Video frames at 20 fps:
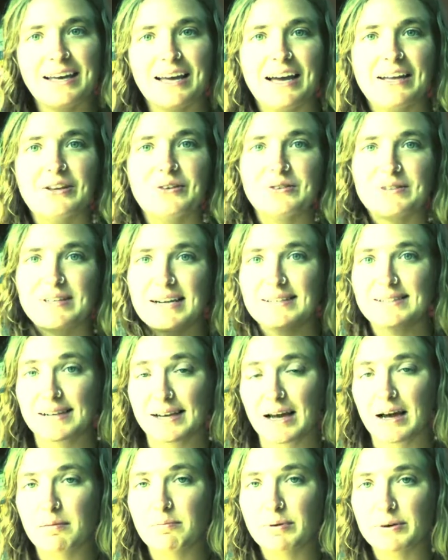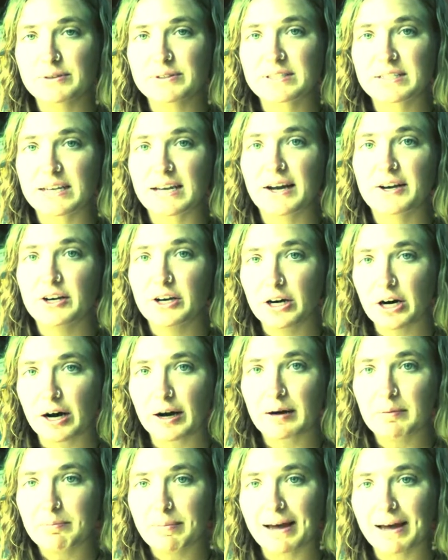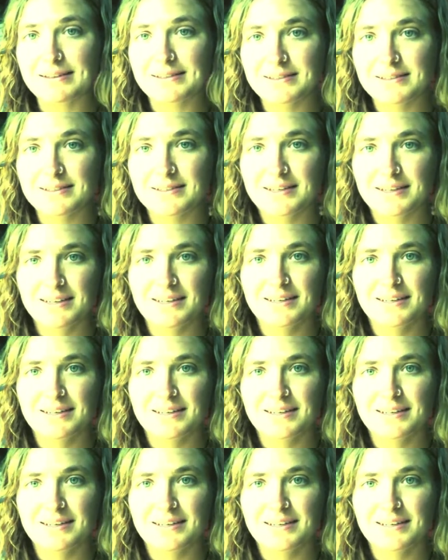and use that as a compost tea in your garden beds,